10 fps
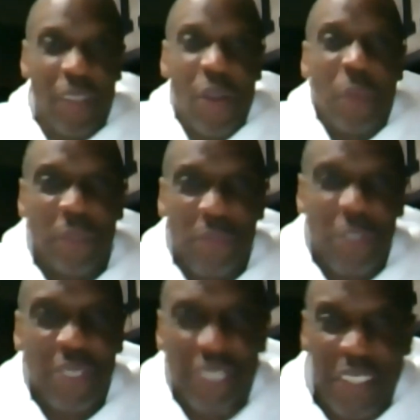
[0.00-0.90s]
the
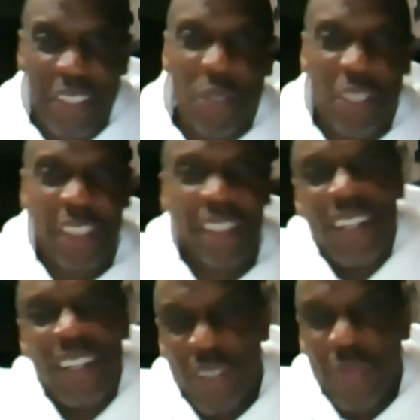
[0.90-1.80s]
World Series against Oakland
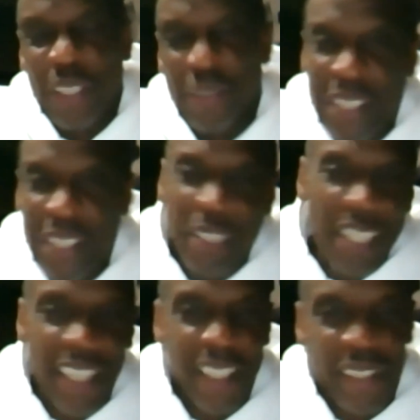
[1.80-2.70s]
on regular rest,
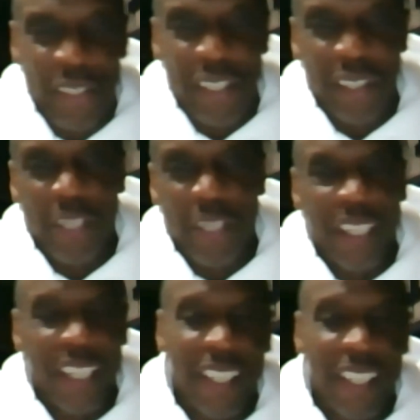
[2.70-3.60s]
and it didn't turn out that way.
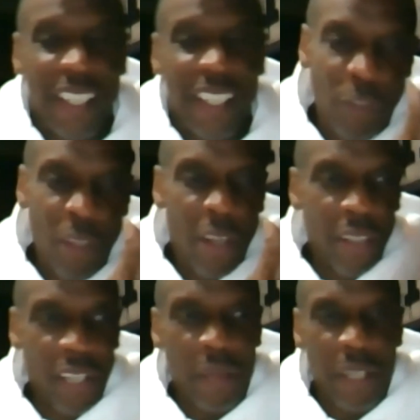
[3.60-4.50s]
And
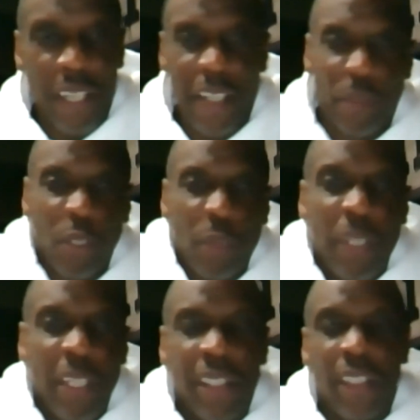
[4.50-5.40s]
coming in out of the
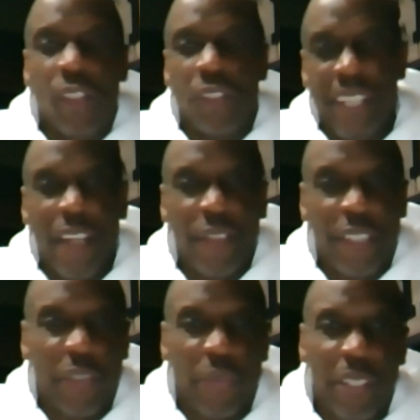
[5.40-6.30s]
bullpen, you're down
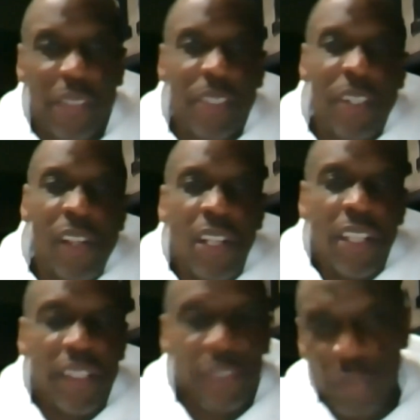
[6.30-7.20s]
6 runs.
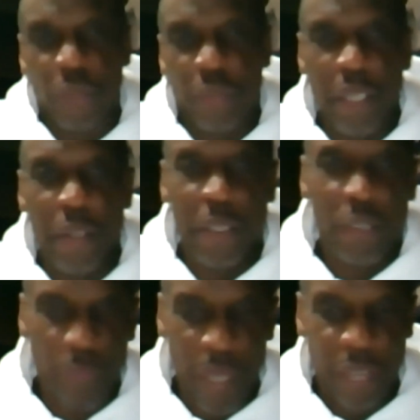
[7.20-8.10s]
There's no room for error.
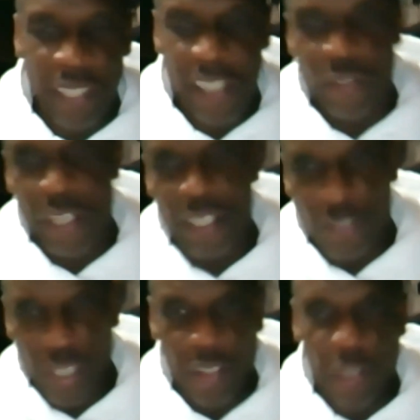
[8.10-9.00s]
You basically got to try to
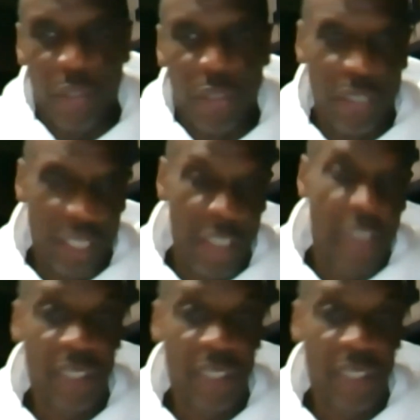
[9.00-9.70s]
shut the door to give your